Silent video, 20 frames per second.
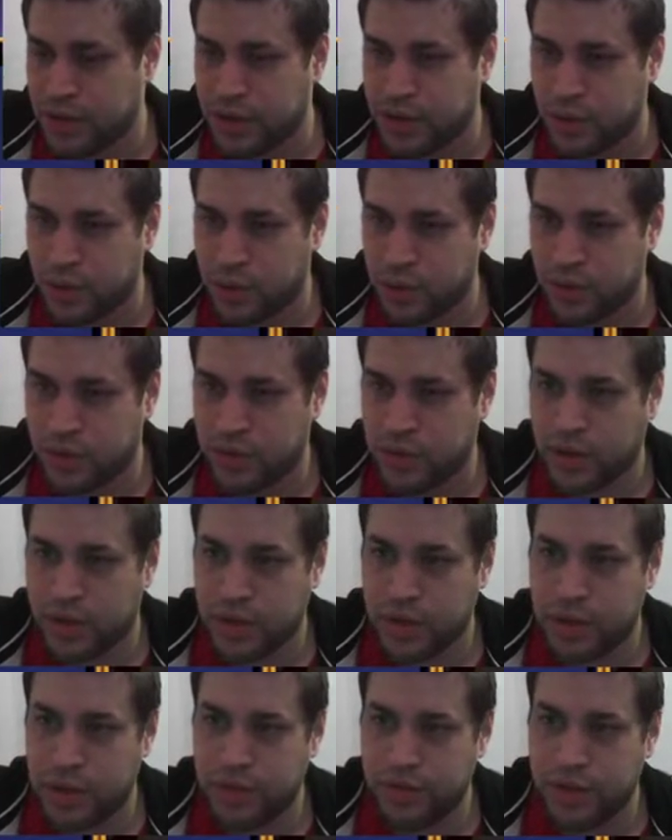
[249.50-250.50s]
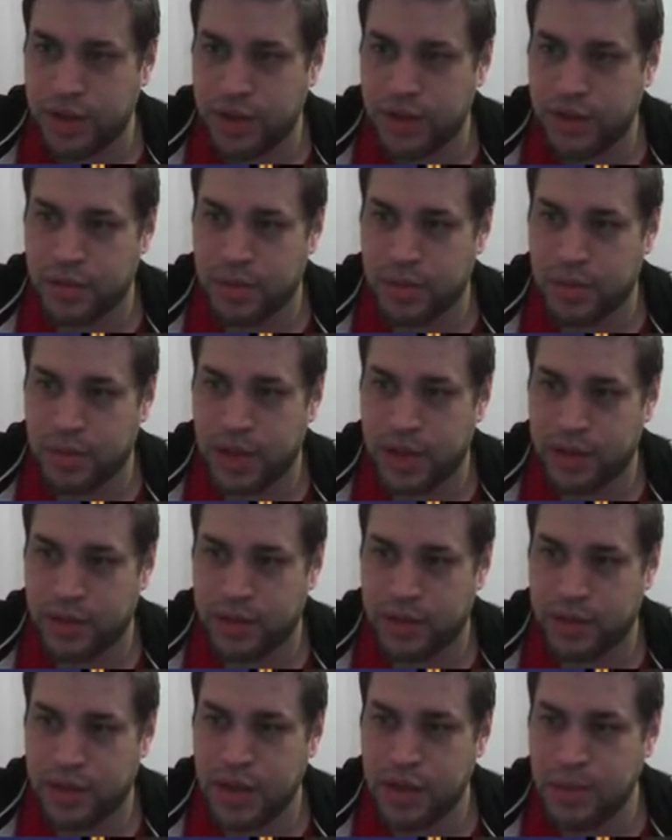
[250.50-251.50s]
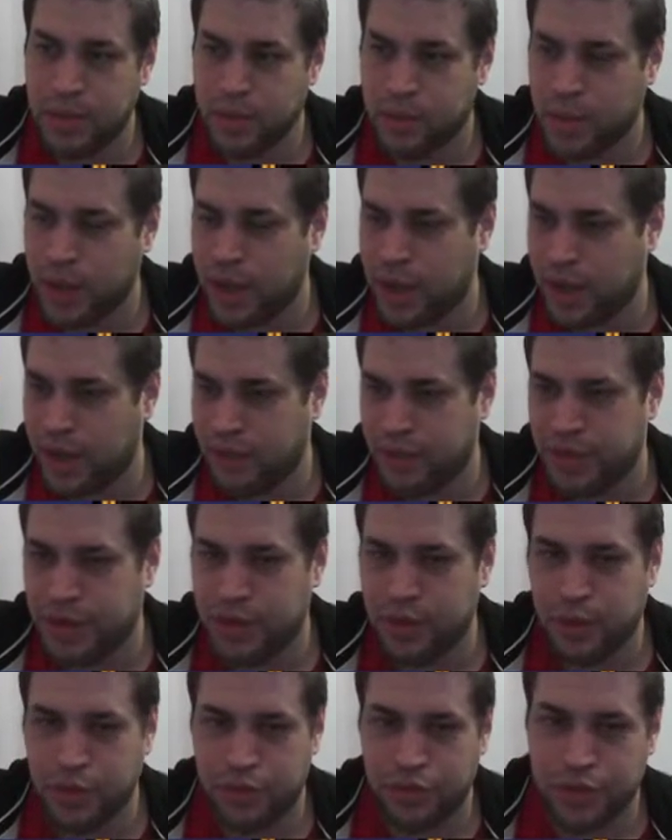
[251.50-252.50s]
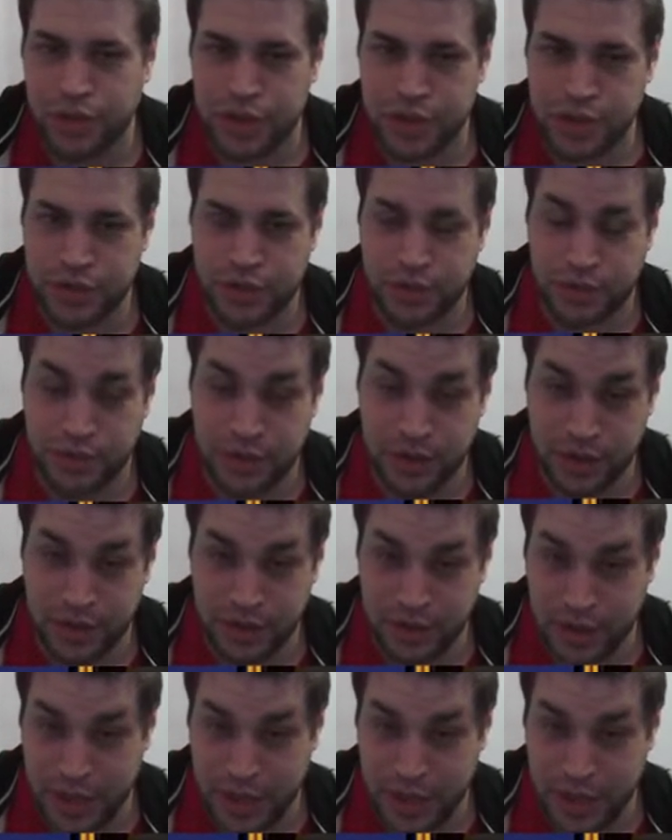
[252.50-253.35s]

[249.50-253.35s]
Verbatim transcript: the notice called Event Brax Demon. We have the young versions on this